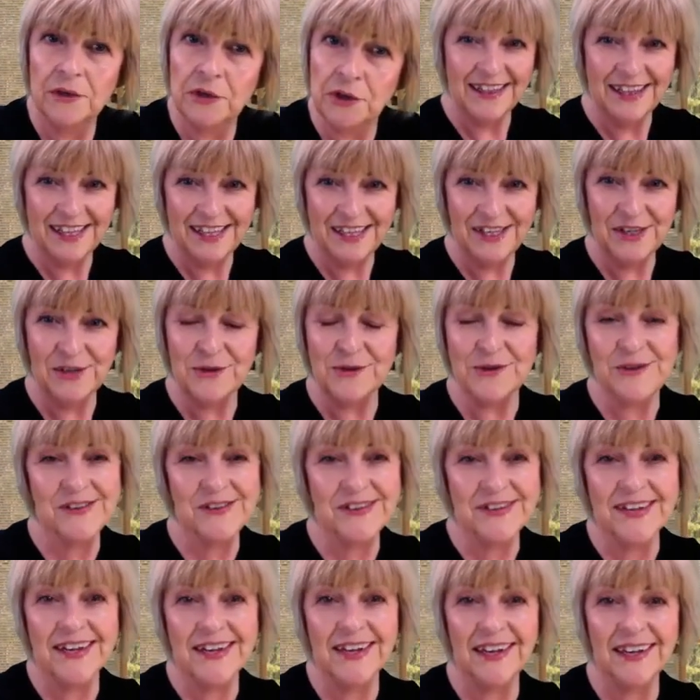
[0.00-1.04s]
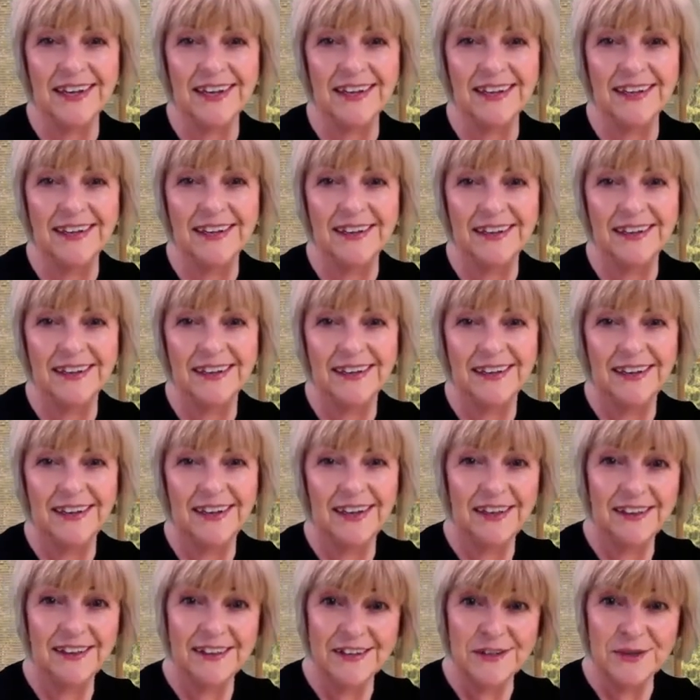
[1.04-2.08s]
And then you see
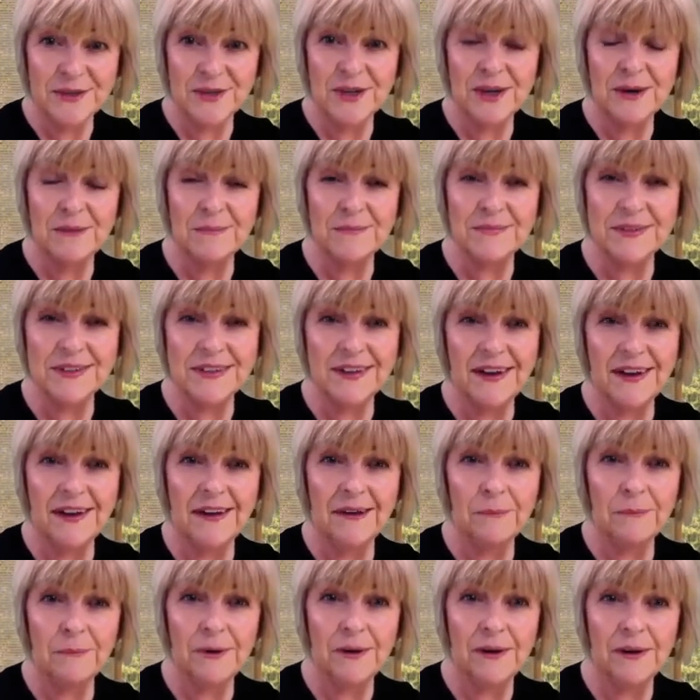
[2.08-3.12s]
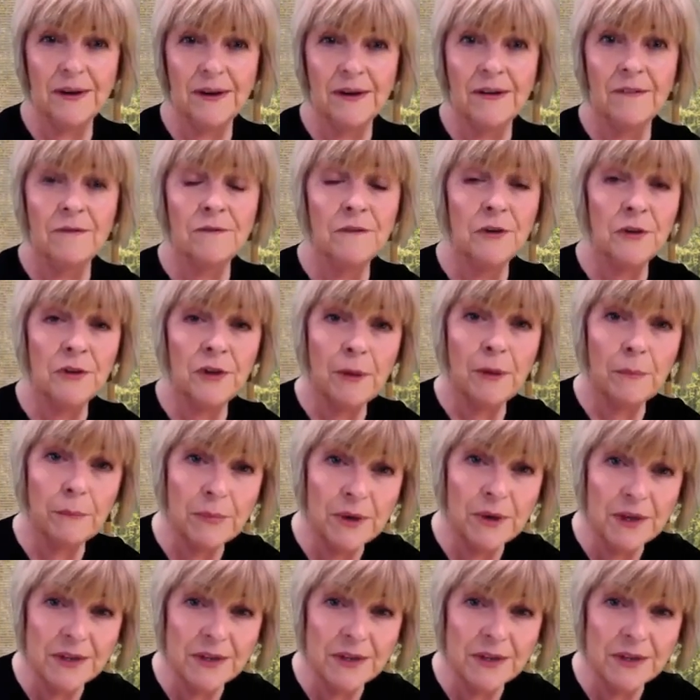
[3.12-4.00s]
this comes up for that